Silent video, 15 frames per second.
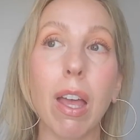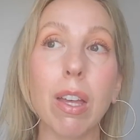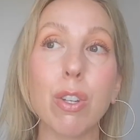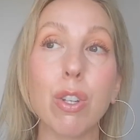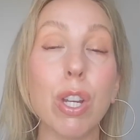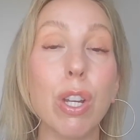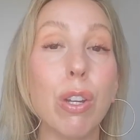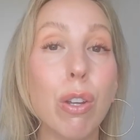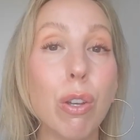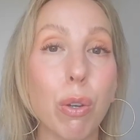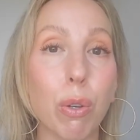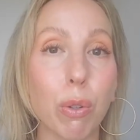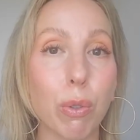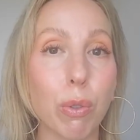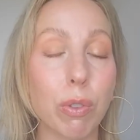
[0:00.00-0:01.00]
She
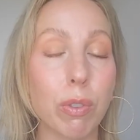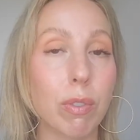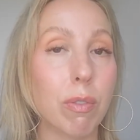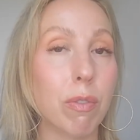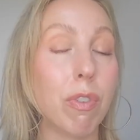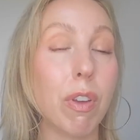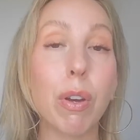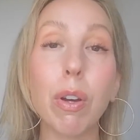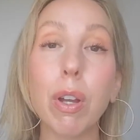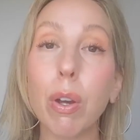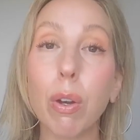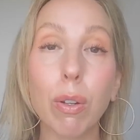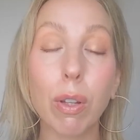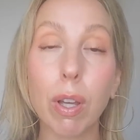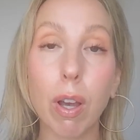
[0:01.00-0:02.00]
knew very
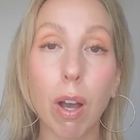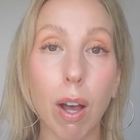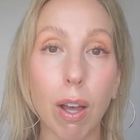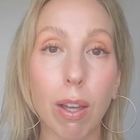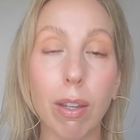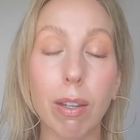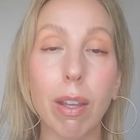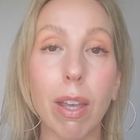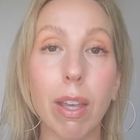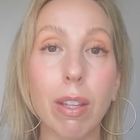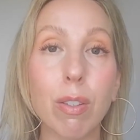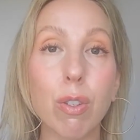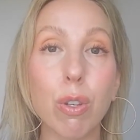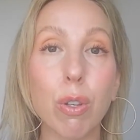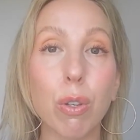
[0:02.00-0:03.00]
early on
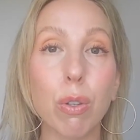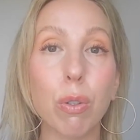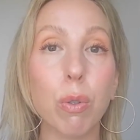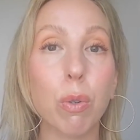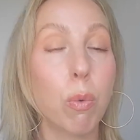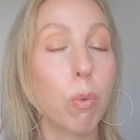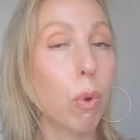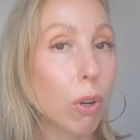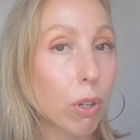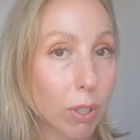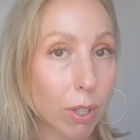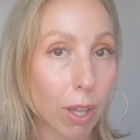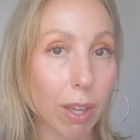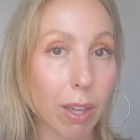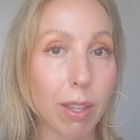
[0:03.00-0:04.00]
into
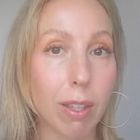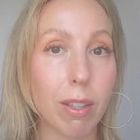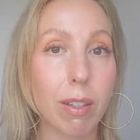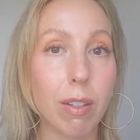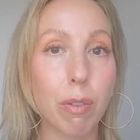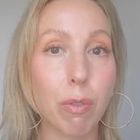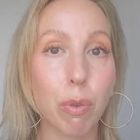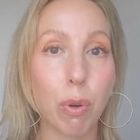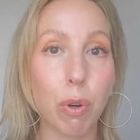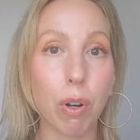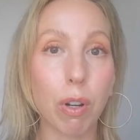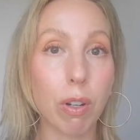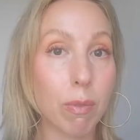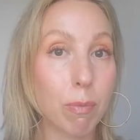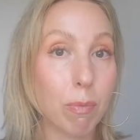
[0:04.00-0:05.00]
working
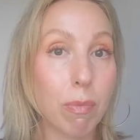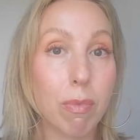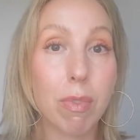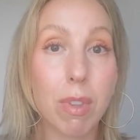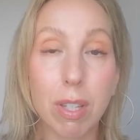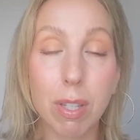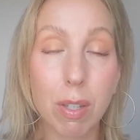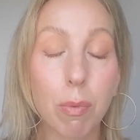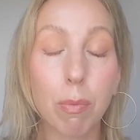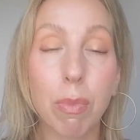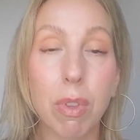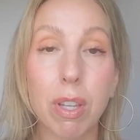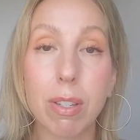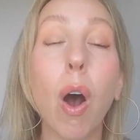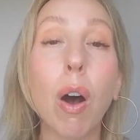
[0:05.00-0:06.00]
for this
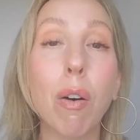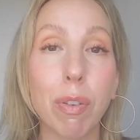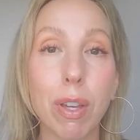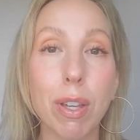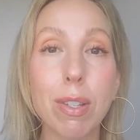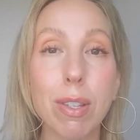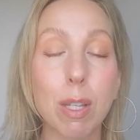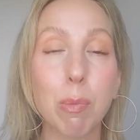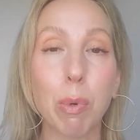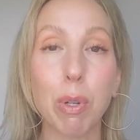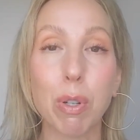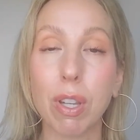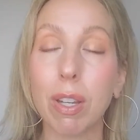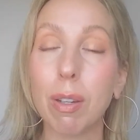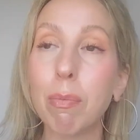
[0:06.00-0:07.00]
office, this
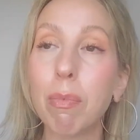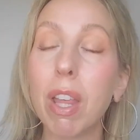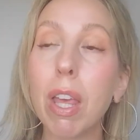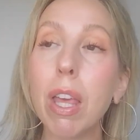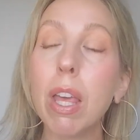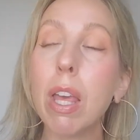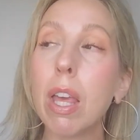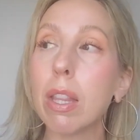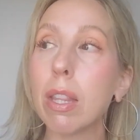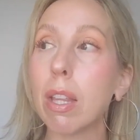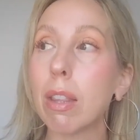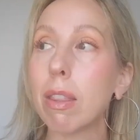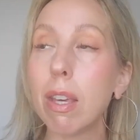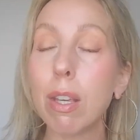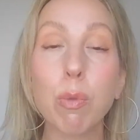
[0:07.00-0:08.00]
person, that
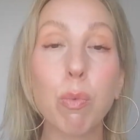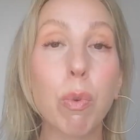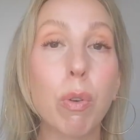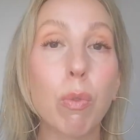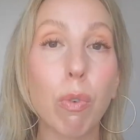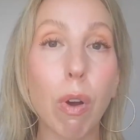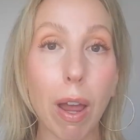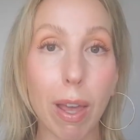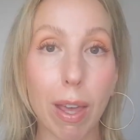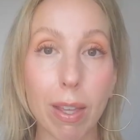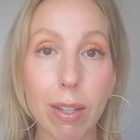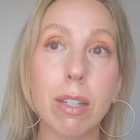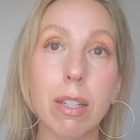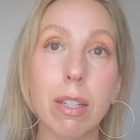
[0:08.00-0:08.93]
things weren't right.